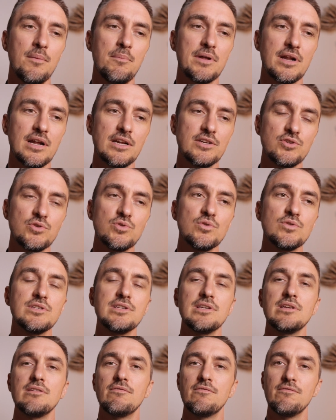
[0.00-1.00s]
But I do
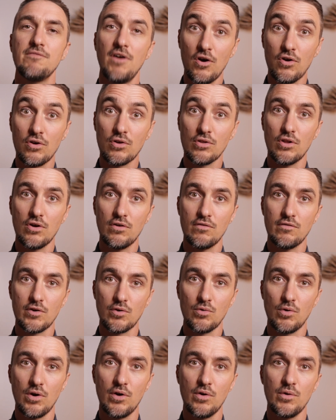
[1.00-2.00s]
see fungal
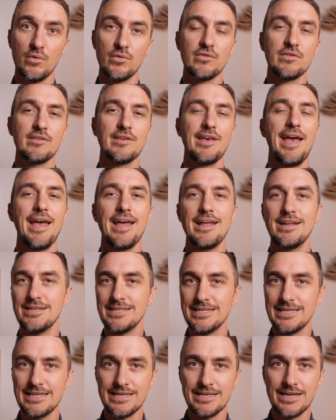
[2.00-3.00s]
overgrowth,
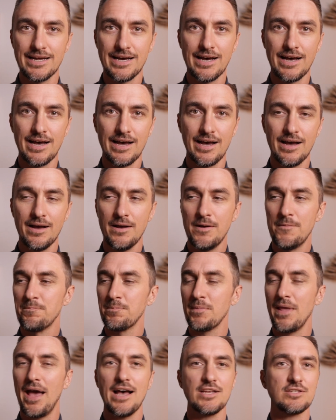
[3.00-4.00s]
Candida,
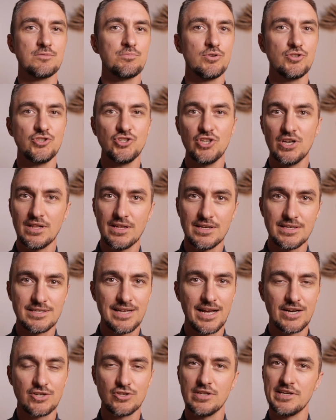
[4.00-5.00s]

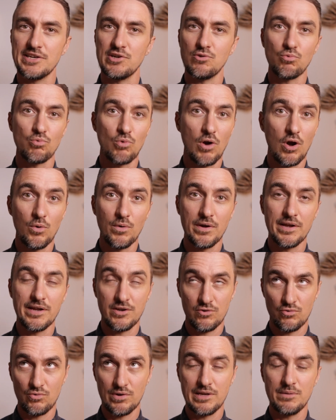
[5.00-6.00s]
Aspergillus actually
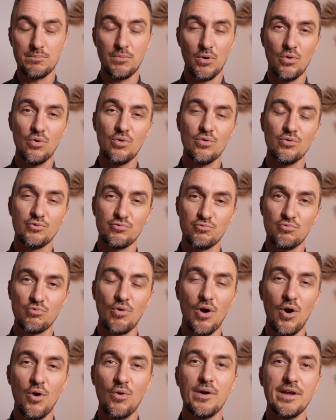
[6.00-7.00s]
growing, green mold
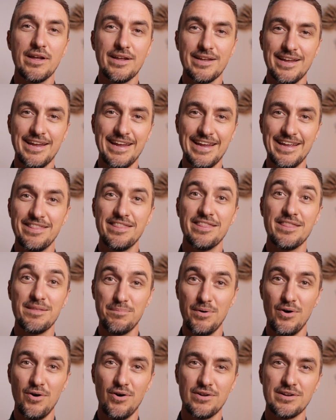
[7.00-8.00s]
growing in the
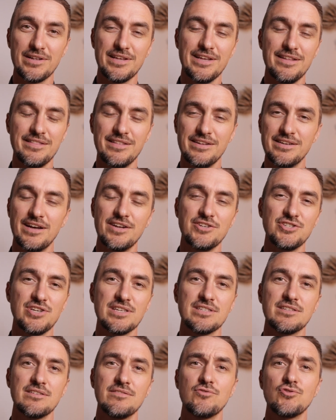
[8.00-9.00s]
body, in the
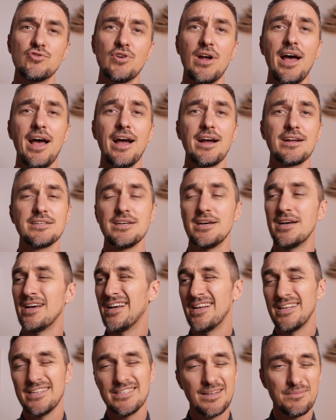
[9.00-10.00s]
digestive tract.
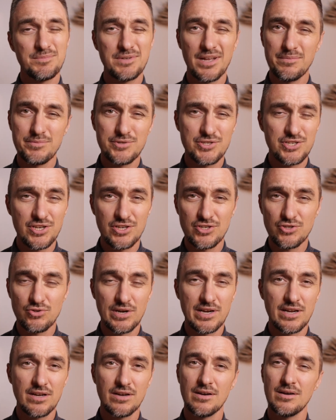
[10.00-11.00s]
Sometimes
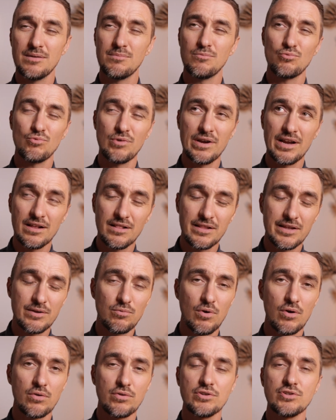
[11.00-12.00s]
geotrichum, rarely
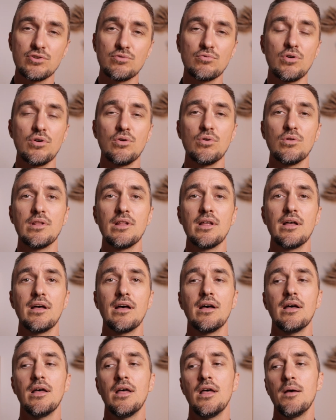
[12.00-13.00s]

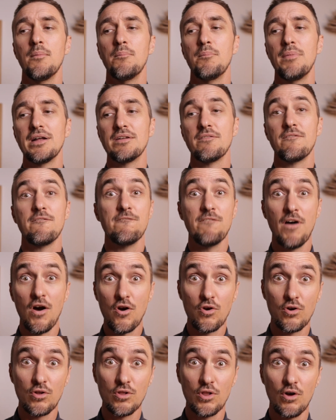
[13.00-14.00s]
rhodoterola, but
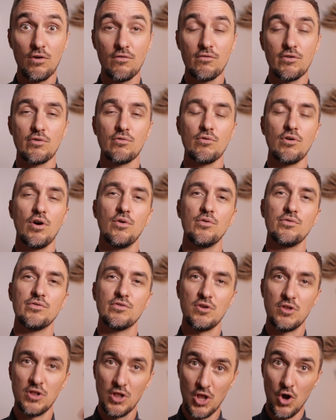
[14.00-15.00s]
fungal overgrowth
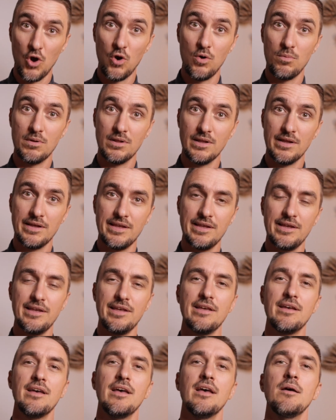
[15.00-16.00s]

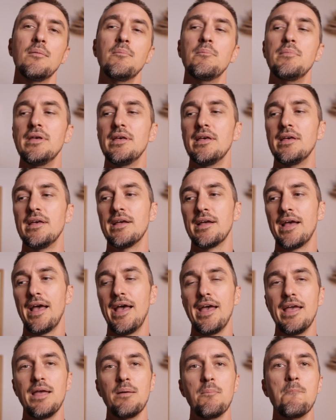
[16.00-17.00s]
globally being
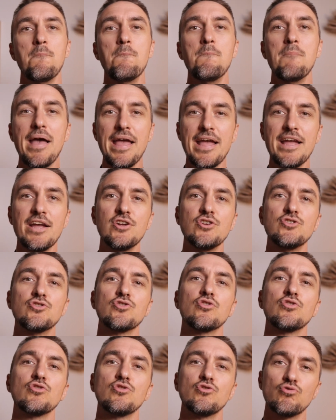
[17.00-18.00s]
a
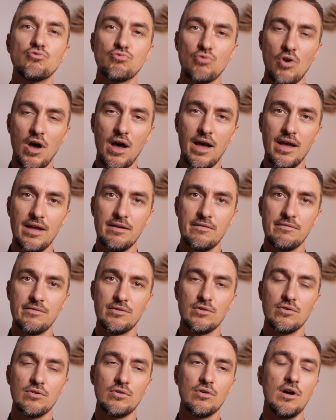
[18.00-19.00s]
major
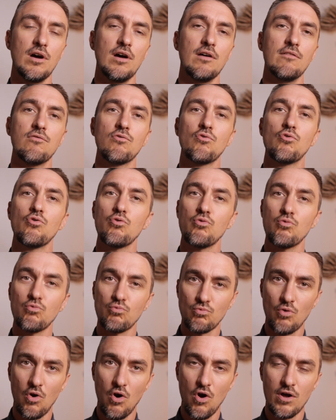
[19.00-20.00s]
driver of
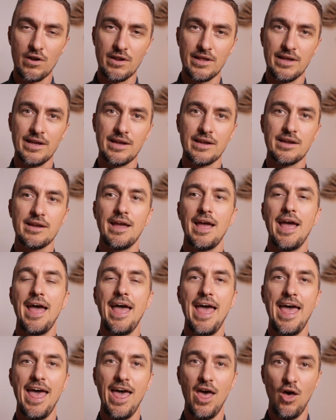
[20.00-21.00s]
chronic
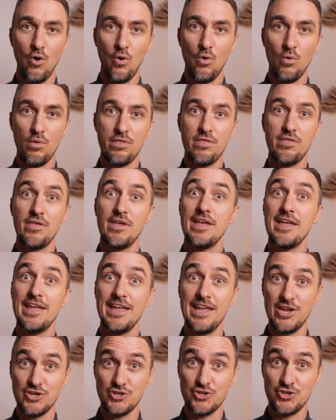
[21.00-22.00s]
health
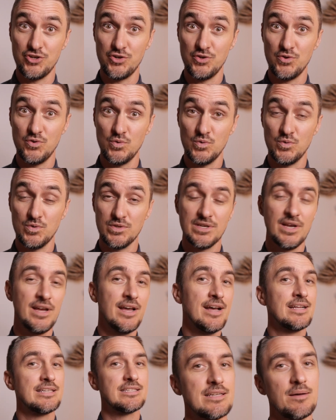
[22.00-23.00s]
issues.
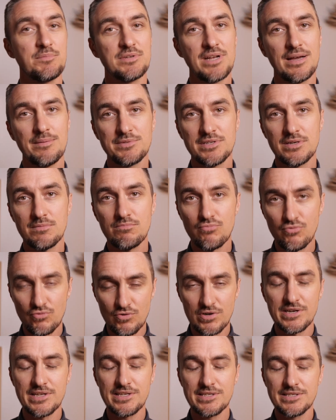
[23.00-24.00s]
Sometimes they're
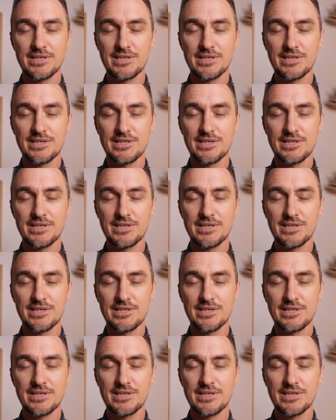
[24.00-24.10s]
pretty